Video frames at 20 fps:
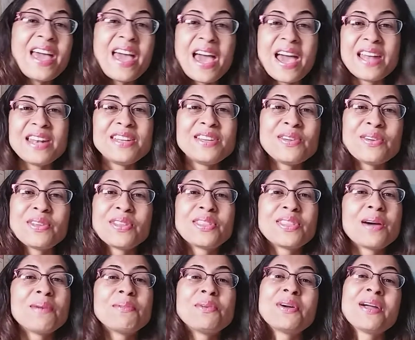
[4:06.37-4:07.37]
and, you know,
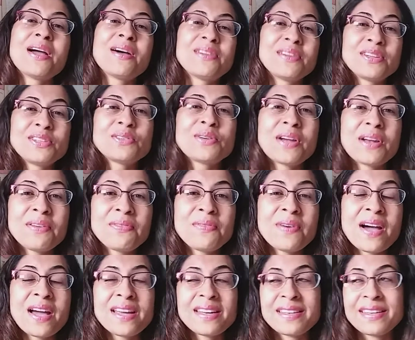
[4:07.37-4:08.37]
thumb around and try to
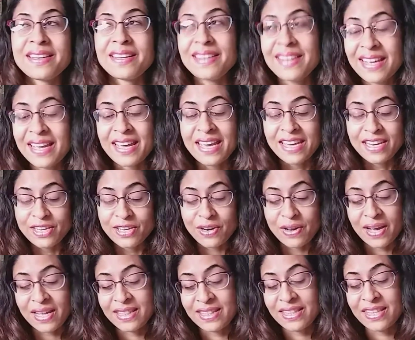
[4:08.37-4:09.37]
find it. You know,
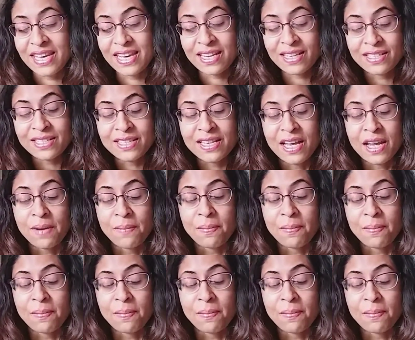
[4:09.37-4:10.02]
and things